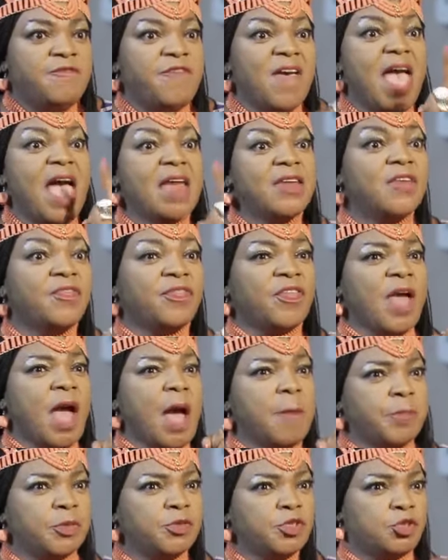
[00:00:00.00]
If
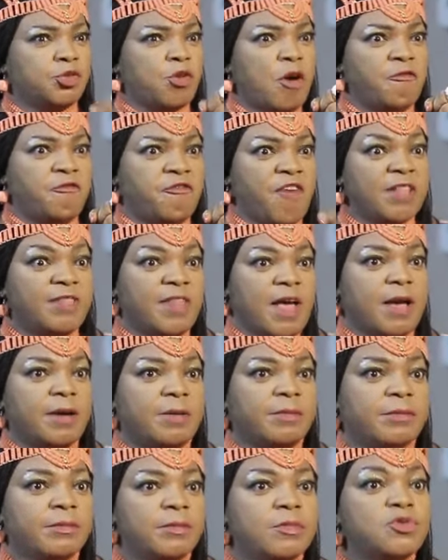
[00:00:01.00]
anything happens to your
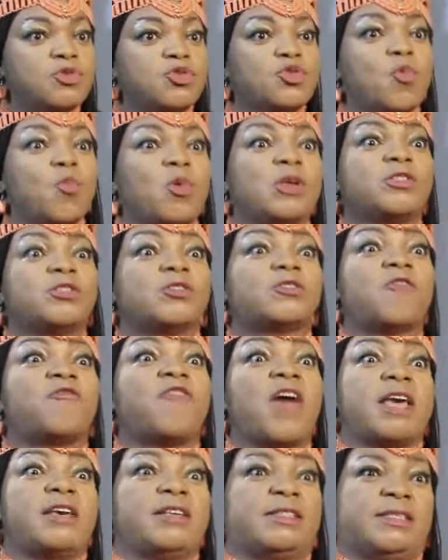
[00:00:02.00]
father, you will
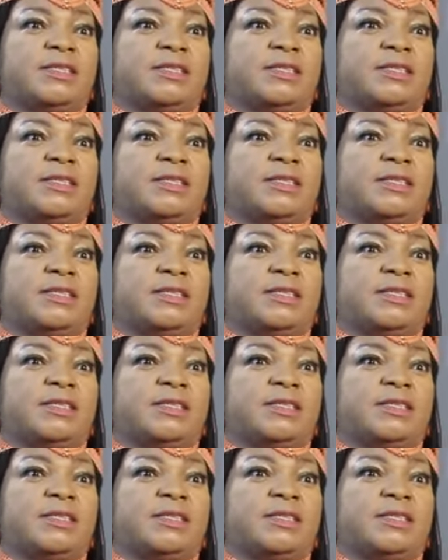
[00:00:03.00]
suffer